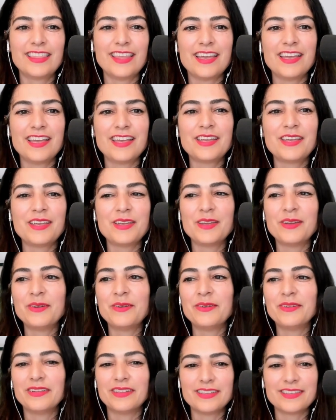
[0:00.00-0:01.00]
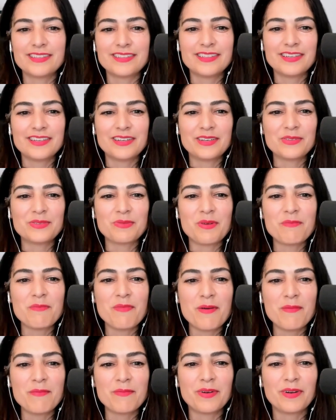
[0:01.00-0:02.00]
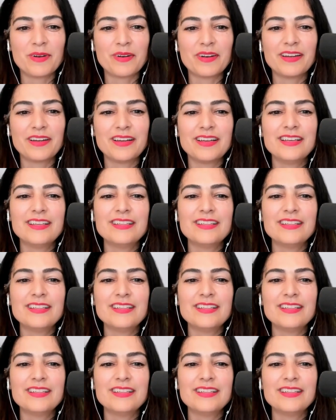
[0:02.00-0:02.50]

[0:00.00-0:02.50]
thank you, listeners. Remember